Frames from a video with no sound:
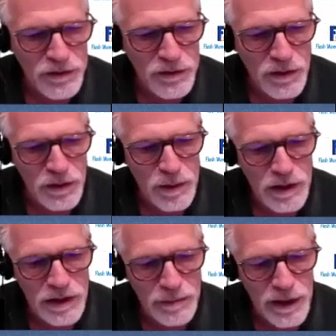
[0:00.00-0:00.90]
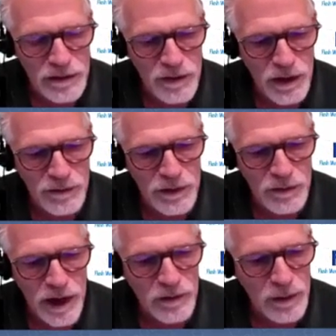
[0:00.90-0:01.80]
also been involved in
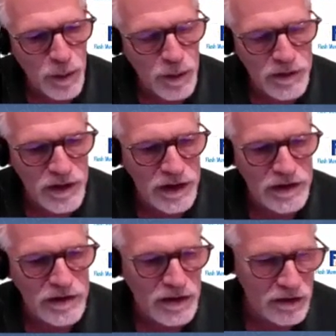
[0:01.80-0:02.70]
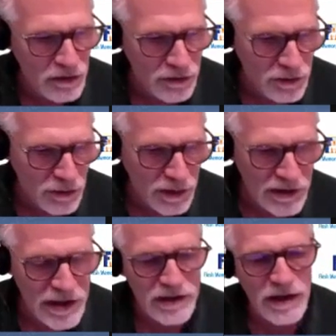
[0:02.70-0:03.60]
writing reports on digital
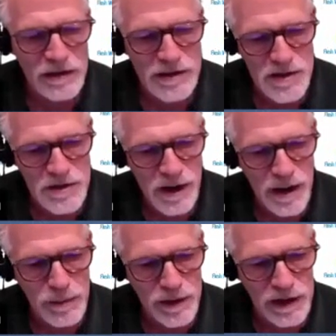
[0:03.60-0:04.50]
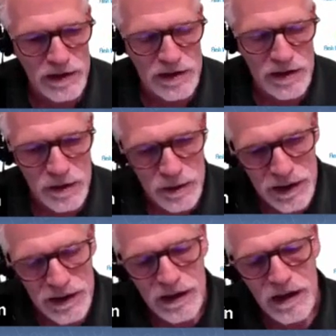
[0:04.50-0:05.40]
storage technologies and their application,
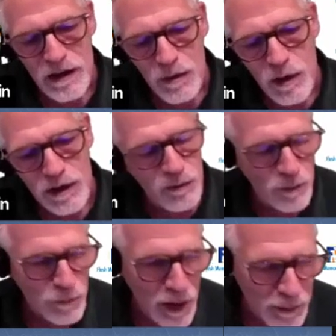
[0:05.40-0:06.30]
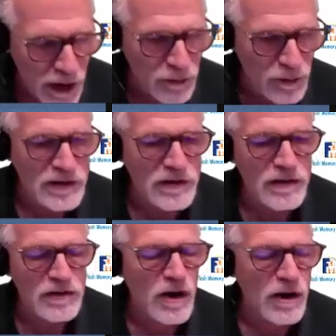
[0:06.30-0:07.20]
including one upon which
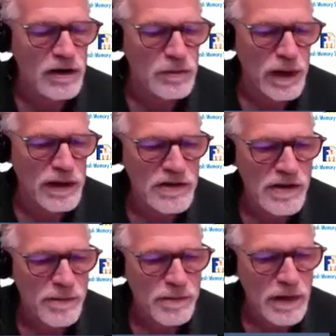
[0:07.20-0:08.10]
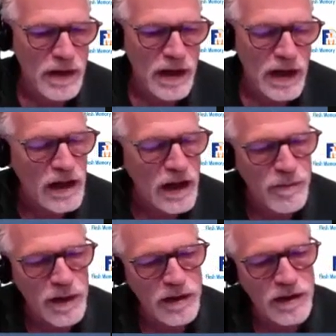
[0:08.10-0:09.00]
this talk is based. And
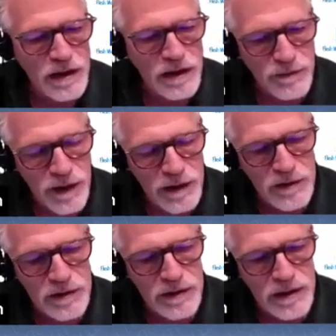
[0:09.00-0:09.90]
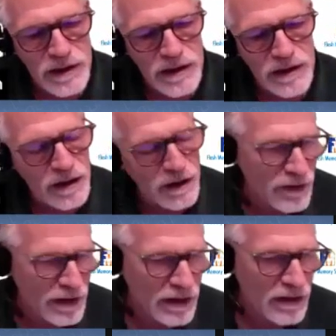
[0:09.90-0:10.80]
I've been a founder of
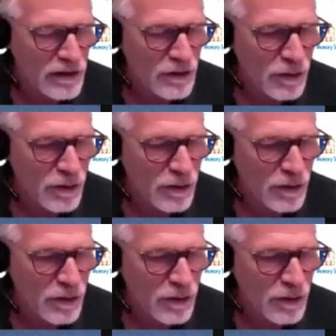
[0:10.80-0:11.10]
the